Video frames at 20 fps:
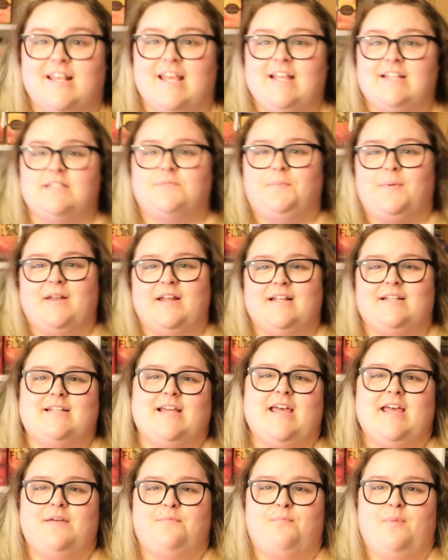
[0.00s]
it's been a
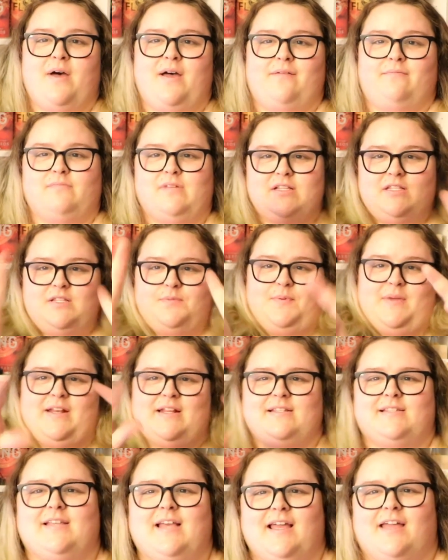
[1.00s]
day, but it's been a
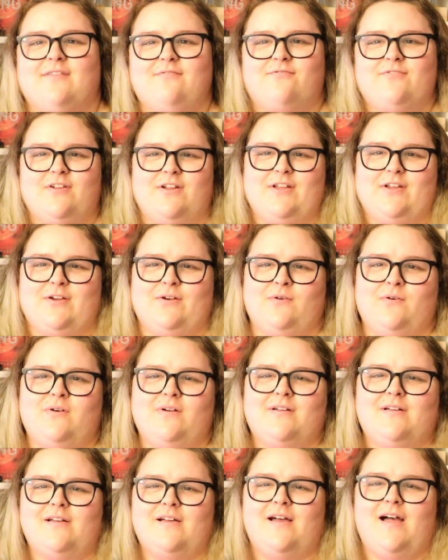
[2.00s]
second for you.
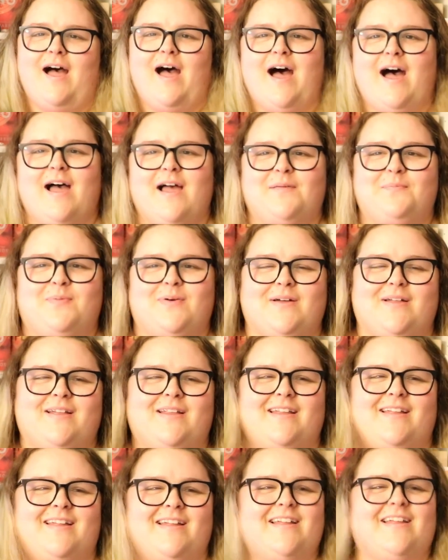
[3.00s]
I
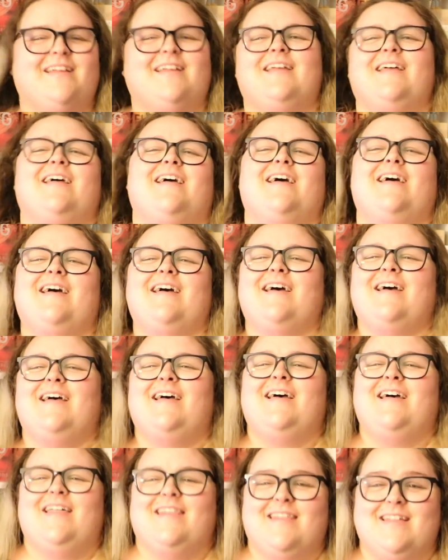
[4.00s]
put
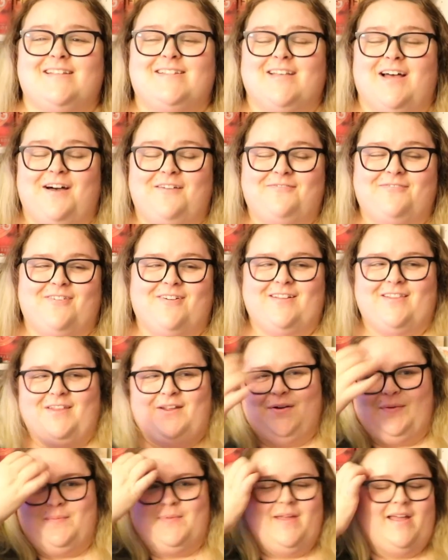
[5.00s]
this off for a
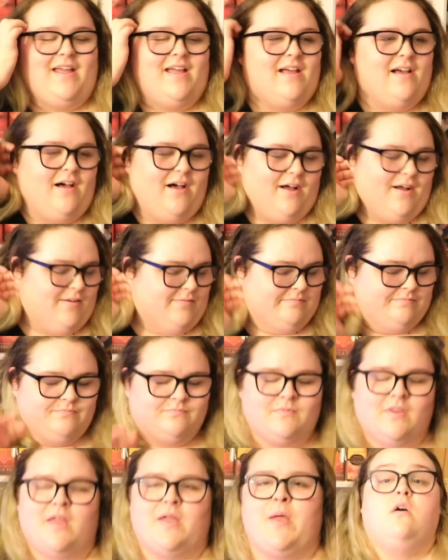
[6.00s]
little bit.
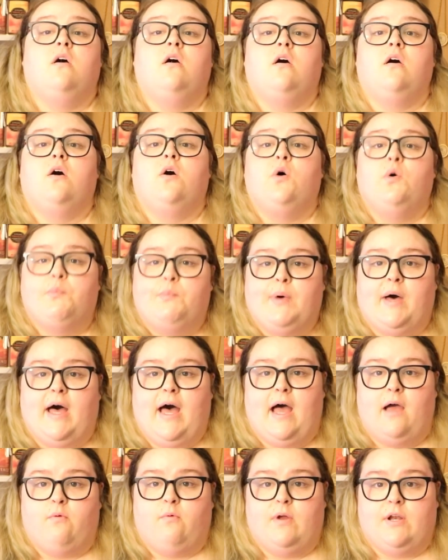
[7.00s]
But
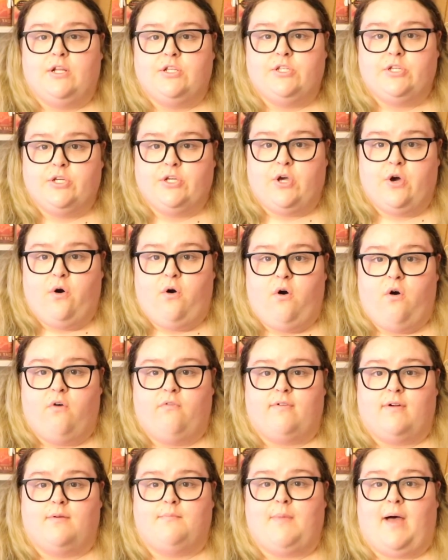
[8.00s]
I wanted to go
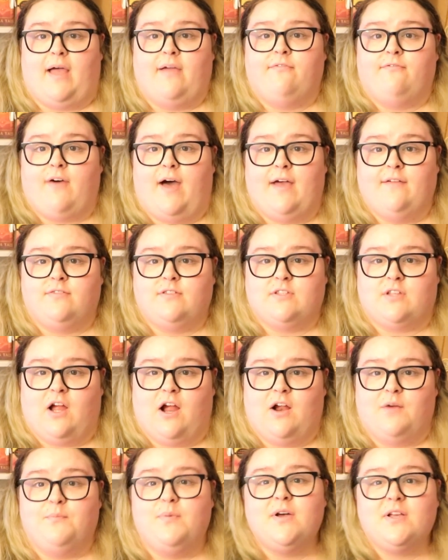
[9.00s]
over my
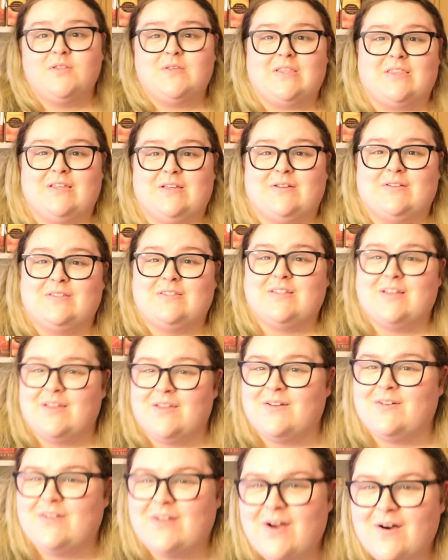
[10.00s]
5-star books with you so
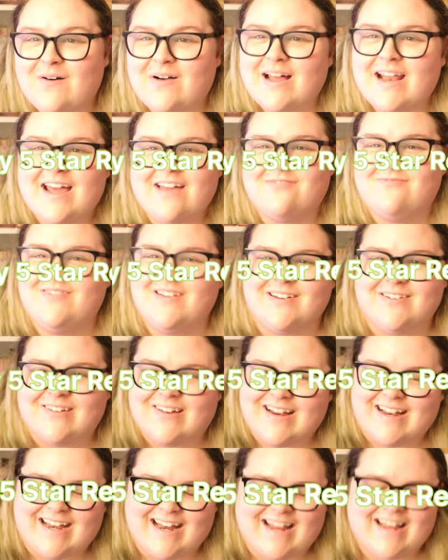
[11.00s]
you know what I've been
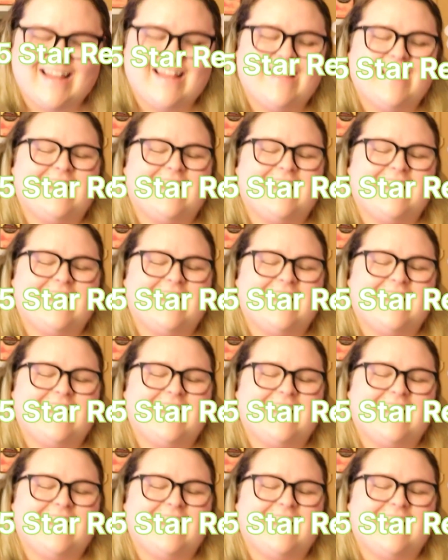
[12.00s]
reading.